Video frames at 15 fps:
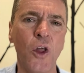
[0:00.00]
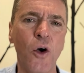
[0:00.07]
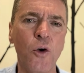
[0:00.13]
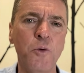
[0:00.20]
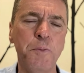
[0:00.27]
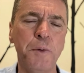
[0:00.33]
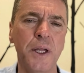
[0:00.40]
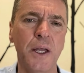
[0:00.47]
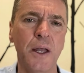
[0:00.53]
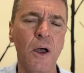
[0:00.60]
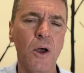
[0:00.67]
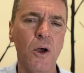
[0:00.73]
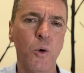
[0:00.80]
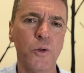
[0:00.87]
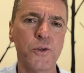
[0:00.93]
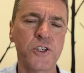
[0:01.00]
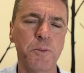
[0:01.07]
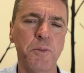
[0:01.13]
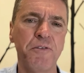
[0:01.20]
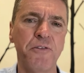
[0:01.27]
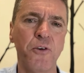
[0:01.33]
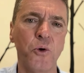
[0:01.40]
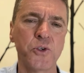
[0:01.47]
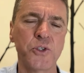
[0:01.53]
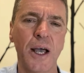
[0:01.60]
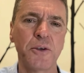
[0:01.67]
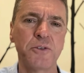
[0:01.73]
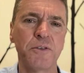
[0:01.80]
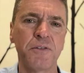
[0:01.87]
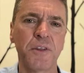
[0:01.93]
Nobody wants to be forced
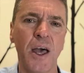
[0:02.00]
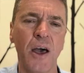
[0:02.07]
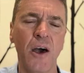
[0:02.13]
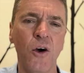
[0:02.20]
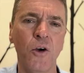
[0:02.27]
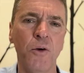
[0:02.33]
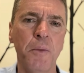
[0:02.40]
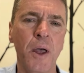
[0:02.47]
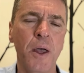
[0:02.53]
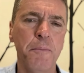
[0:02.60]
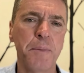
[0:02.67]
out of their home